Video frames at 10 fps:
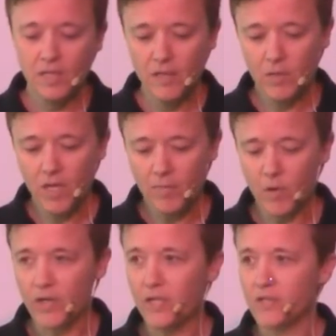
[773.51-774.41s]
There were a lot
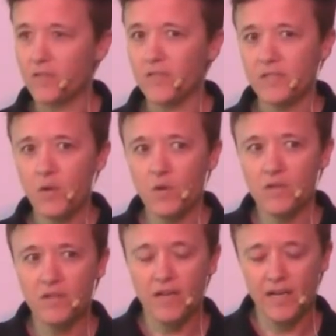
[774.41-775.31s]
more hills on this
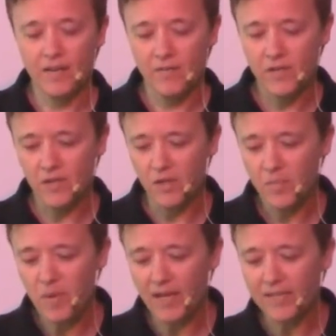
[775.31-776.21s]
course than I had
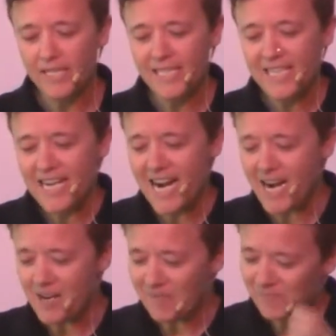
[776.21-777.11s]
envisioned, but
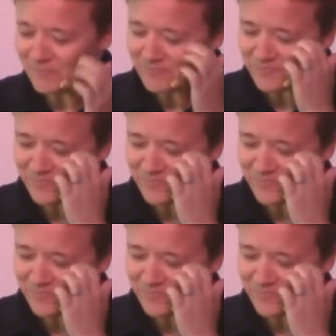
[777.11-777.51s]
um,